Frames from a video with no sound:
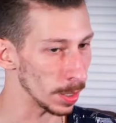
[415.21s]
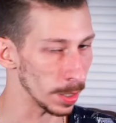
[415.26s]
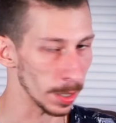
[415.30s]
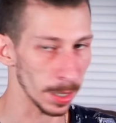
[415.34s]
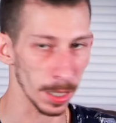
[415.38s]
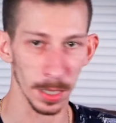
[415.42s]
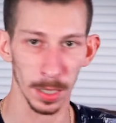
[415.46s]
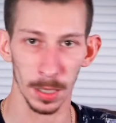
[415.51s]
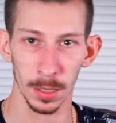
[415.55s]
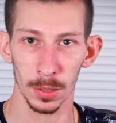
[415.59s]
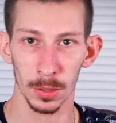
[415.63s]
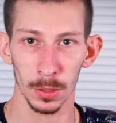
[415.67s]

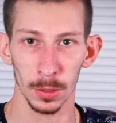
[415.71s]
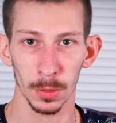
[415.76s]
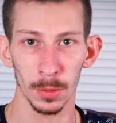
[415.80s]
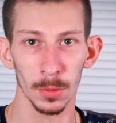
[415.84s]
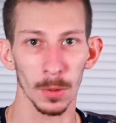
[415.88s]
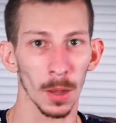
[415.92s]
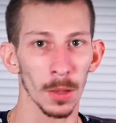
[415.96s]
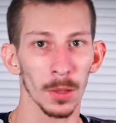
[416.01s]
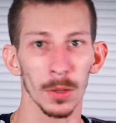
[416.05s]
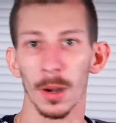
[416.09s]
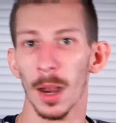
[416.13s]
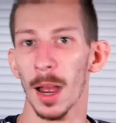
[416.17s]
get
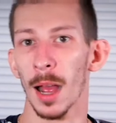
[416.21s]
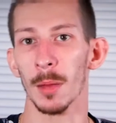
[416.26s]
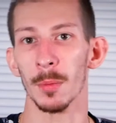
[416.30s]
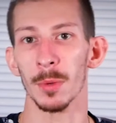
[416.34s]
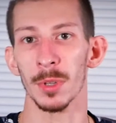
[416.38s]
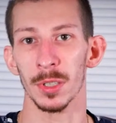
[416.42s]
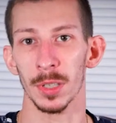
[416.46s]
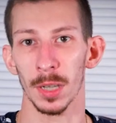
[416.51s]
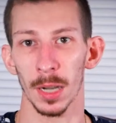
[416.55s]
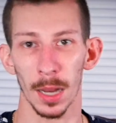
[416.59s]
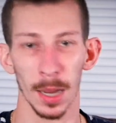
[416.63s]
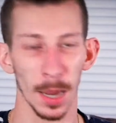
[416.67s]
into other
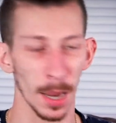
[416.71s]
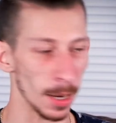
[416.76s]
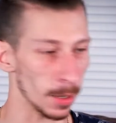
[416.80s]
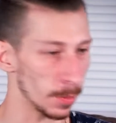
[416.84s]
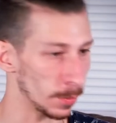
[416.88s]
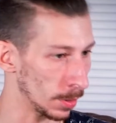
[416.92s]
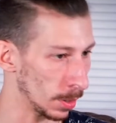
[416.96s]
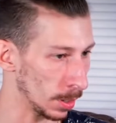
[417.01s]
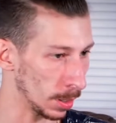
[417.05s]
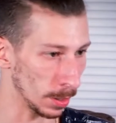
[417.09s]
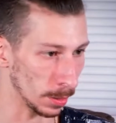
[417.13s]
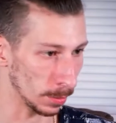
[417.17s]
hobbies that I
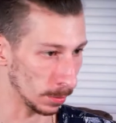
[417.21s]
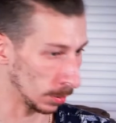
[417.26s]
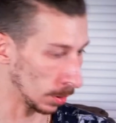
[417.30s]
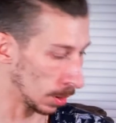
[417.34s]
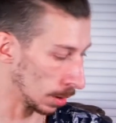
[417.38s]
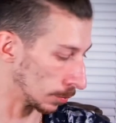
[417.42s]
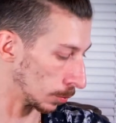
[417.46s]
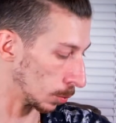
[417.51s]
have. Love